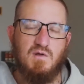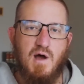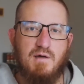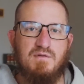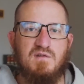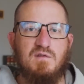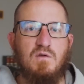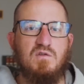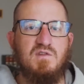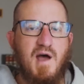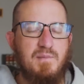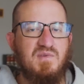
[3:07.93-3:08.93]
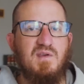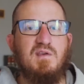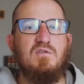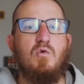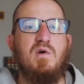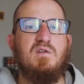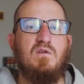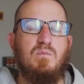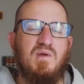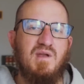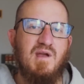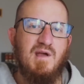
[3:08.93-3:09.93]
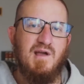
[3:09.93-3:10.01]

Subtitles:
to offer us in those times is going to be